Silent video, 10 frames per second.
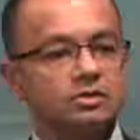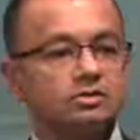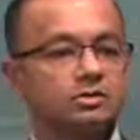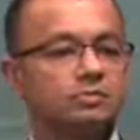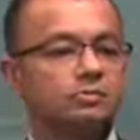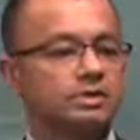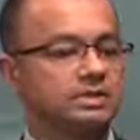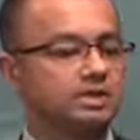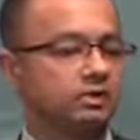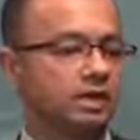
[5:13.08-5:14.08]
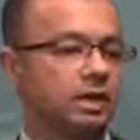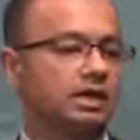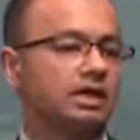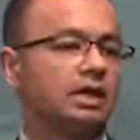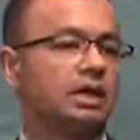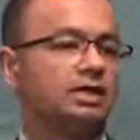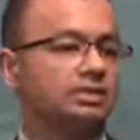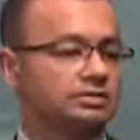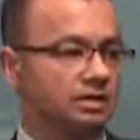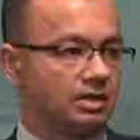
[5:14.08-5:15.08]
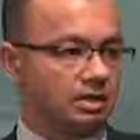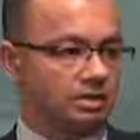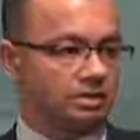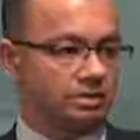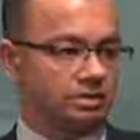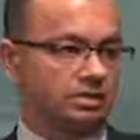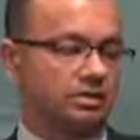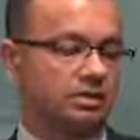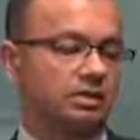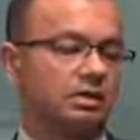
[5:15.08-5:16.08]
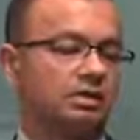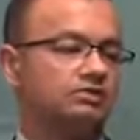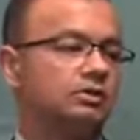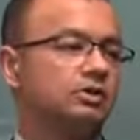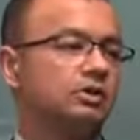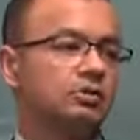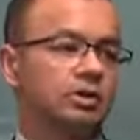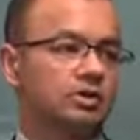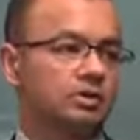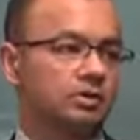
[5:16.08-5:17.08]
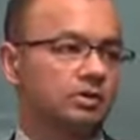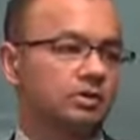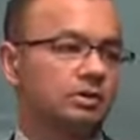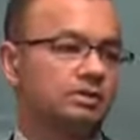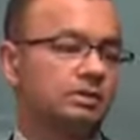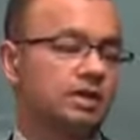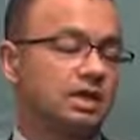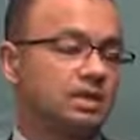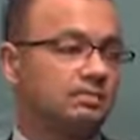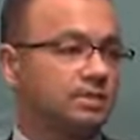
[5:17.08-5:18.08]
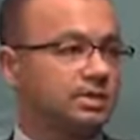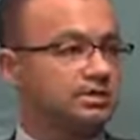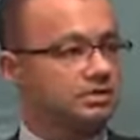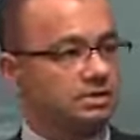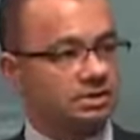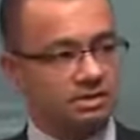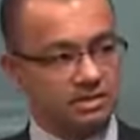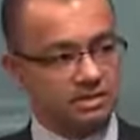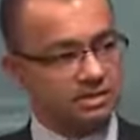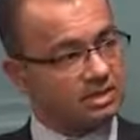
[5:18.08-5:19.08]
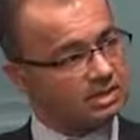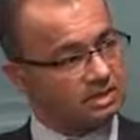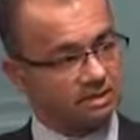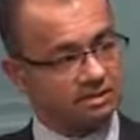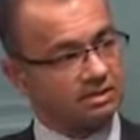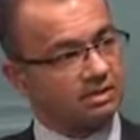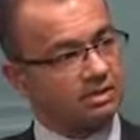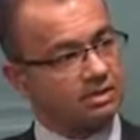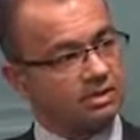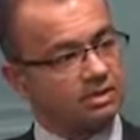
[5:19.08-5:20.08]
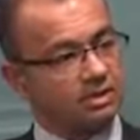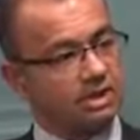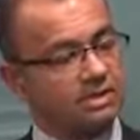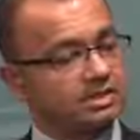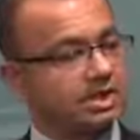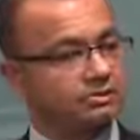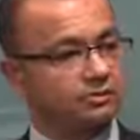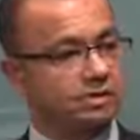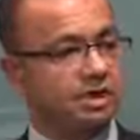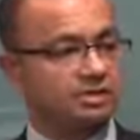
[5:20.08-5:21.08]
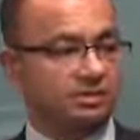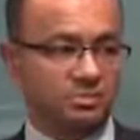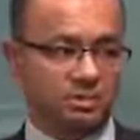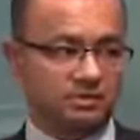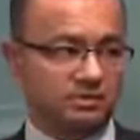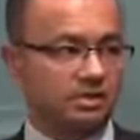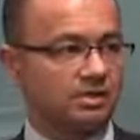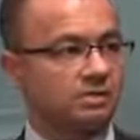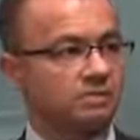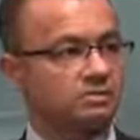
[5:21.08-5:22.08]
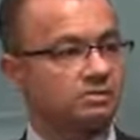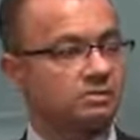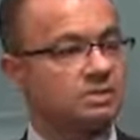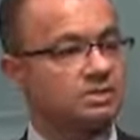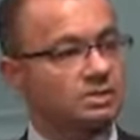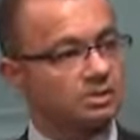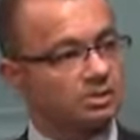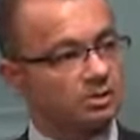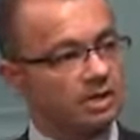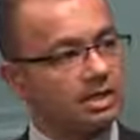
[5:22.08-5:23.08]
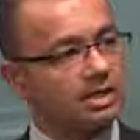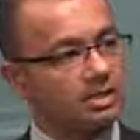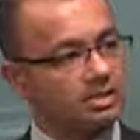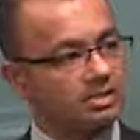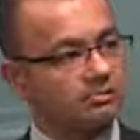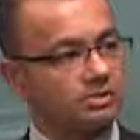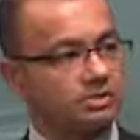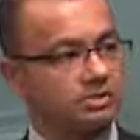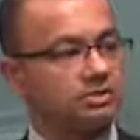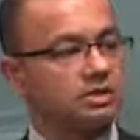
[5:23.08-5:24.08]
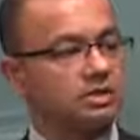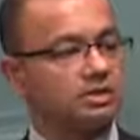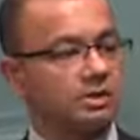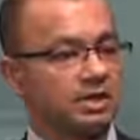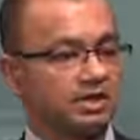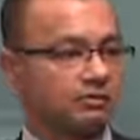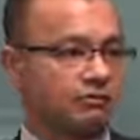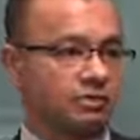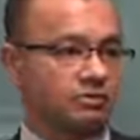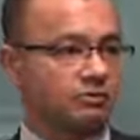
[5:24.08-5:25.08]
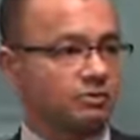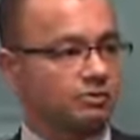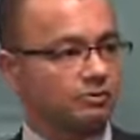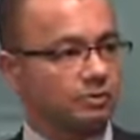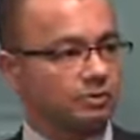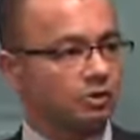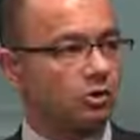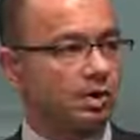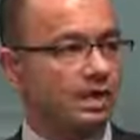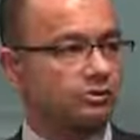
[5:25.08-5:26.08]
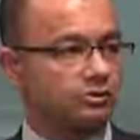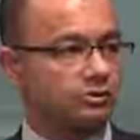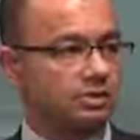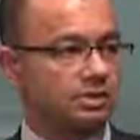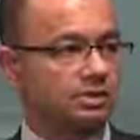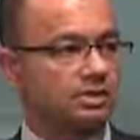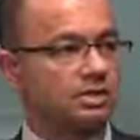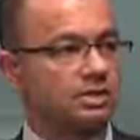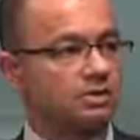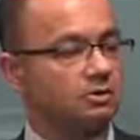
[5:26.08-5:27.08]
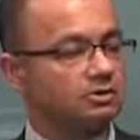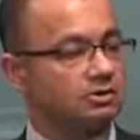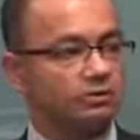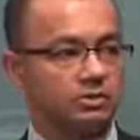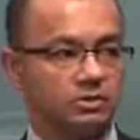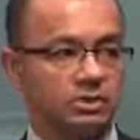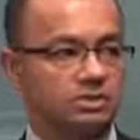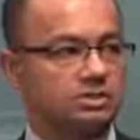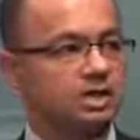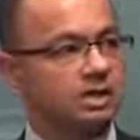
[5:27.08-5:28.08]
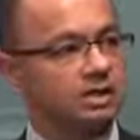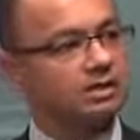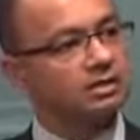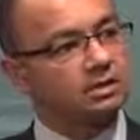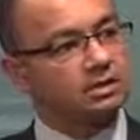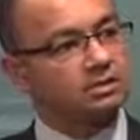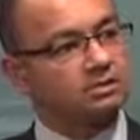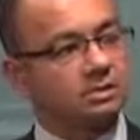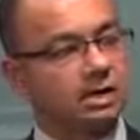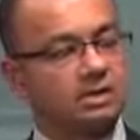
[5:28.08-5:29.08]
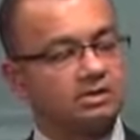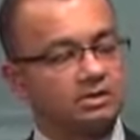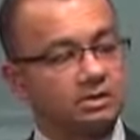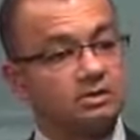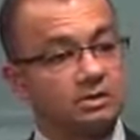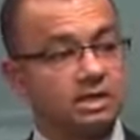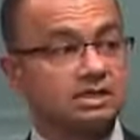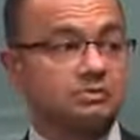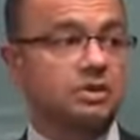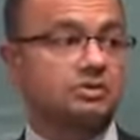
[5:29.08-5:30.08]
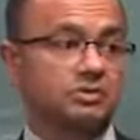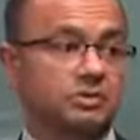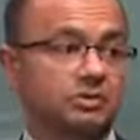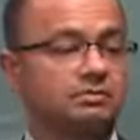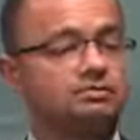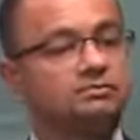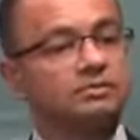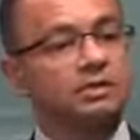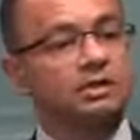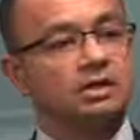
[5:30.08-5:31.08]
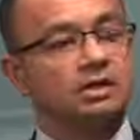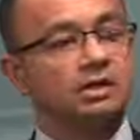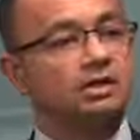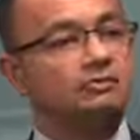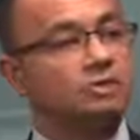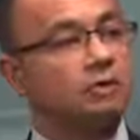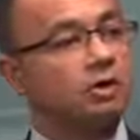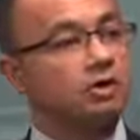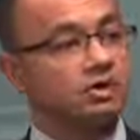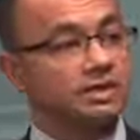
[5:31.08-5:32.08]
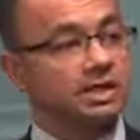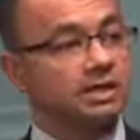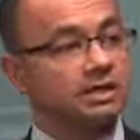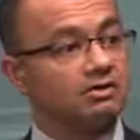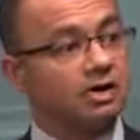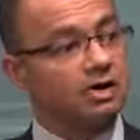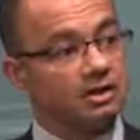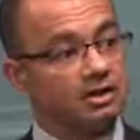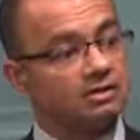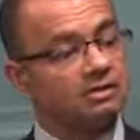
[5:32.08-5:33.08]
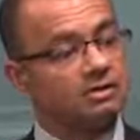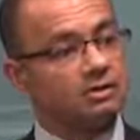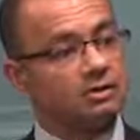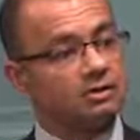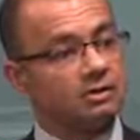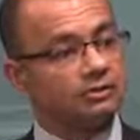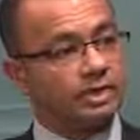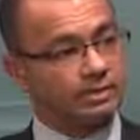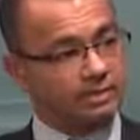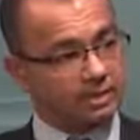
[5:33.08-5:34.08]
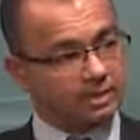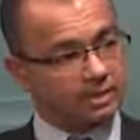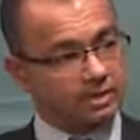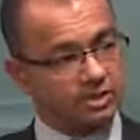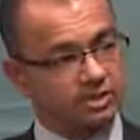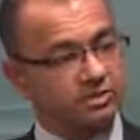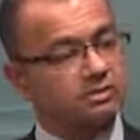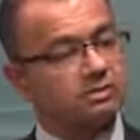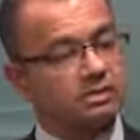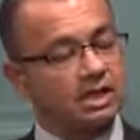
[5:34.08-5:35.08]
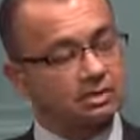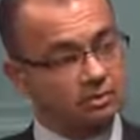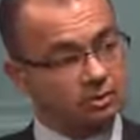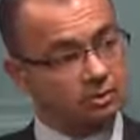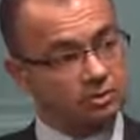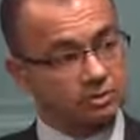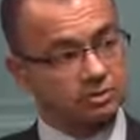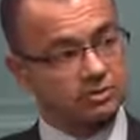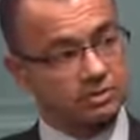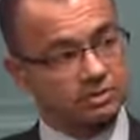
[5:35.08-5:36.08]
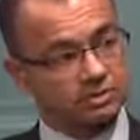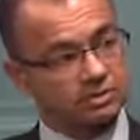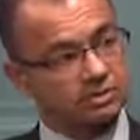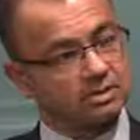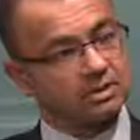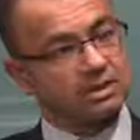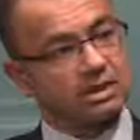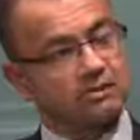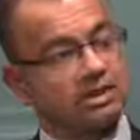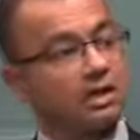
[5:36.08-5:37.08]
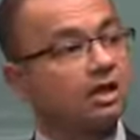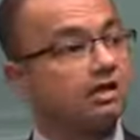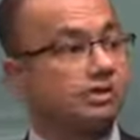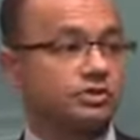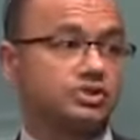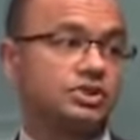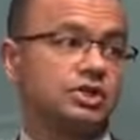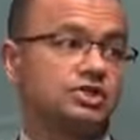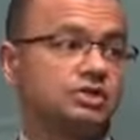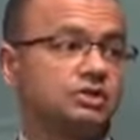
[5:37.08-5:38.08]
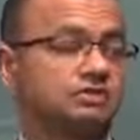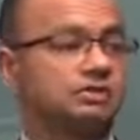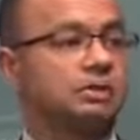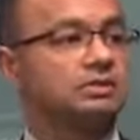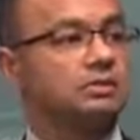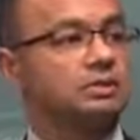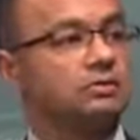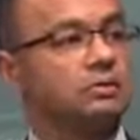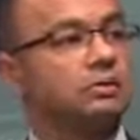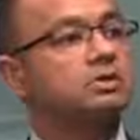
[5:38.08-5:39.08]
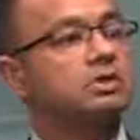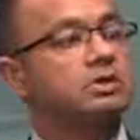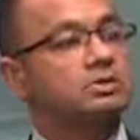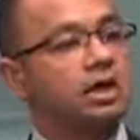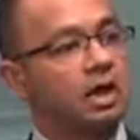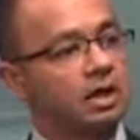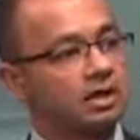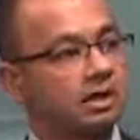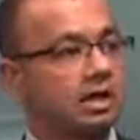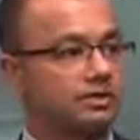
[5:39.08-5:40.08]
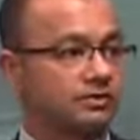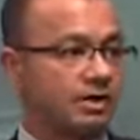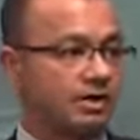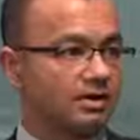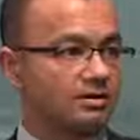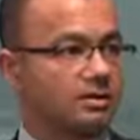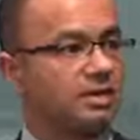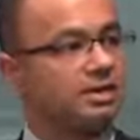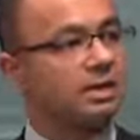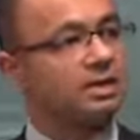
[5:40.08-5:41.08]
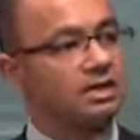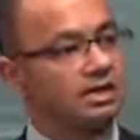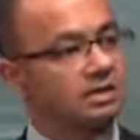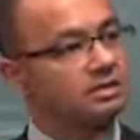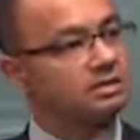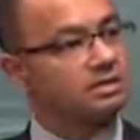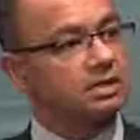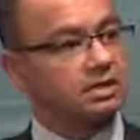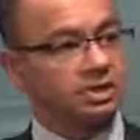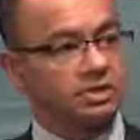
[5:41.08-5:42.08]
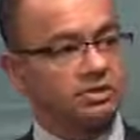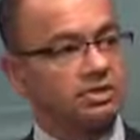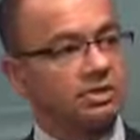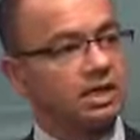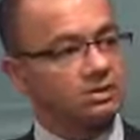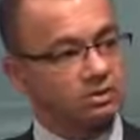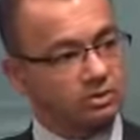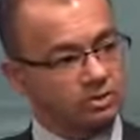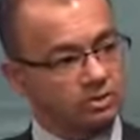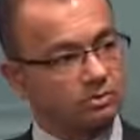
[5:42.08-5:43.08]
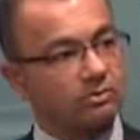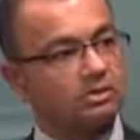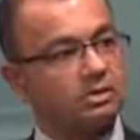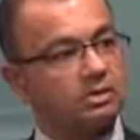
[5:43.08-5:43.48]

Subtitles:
So you're basically looking at any skin lesion, and we normally call it the A, B, C, D, E. So A stands for asymmetry. So it means that any lesion which is looking different, if you draw a line through it, it looks different on each side. So that is it's asymmetrical. If the border is getting irregular of that particular lesion, then that is also suspicious. If the color is changing, so let's say you've got dark and lighter areas in any skin lesion, then that is also